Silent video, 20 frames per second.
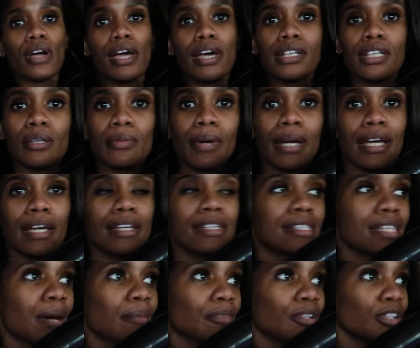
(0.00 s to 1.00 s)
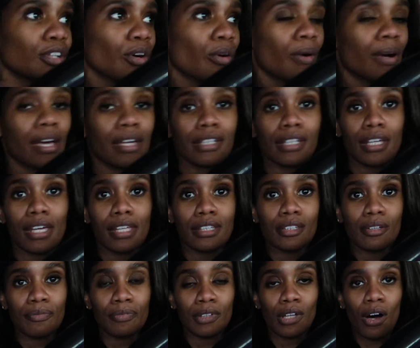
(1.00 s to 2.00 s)
Anyways, I'm gonna go ahead and end
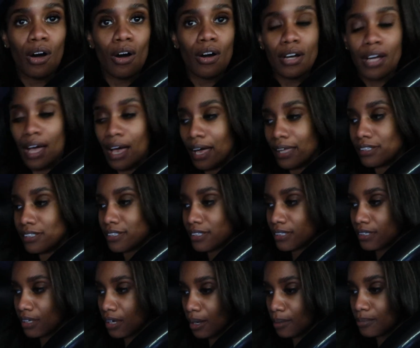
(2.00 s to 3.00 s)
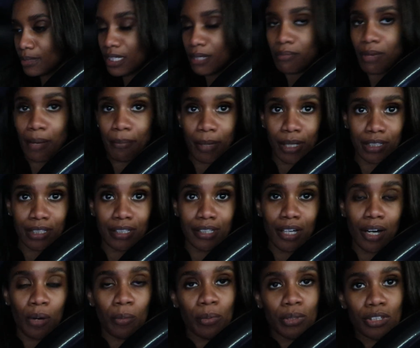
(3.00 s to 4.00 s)
the vlog. I um, did my money
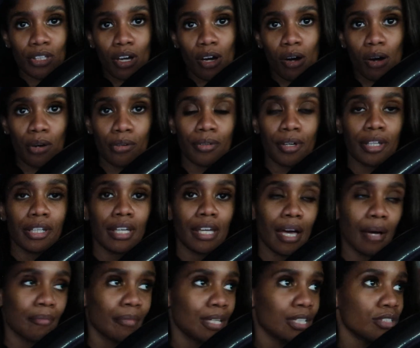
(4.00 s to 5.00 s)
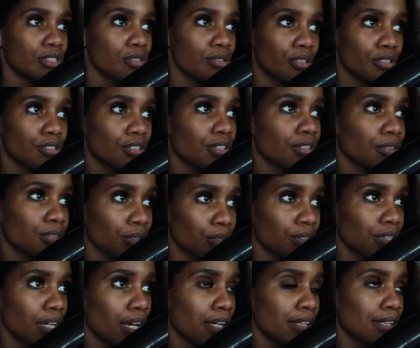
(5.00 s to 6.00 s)
count with y'all already. I made two hundred
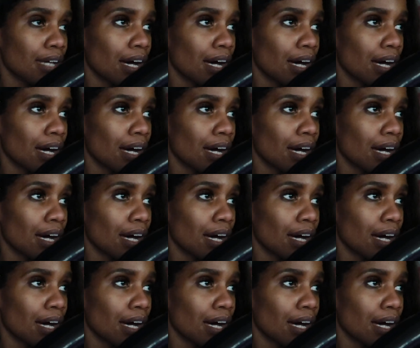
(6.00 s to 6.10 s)
thirty-eight